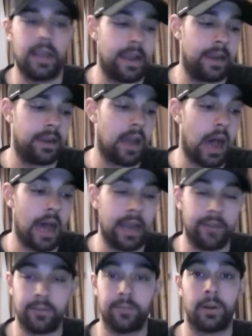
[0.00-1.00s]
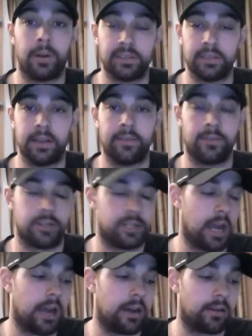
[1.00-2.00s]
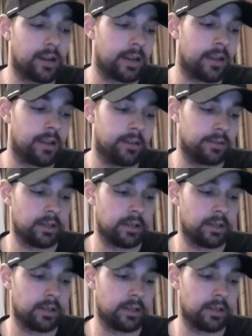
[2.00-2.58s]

and I have personally never shot a Rock Island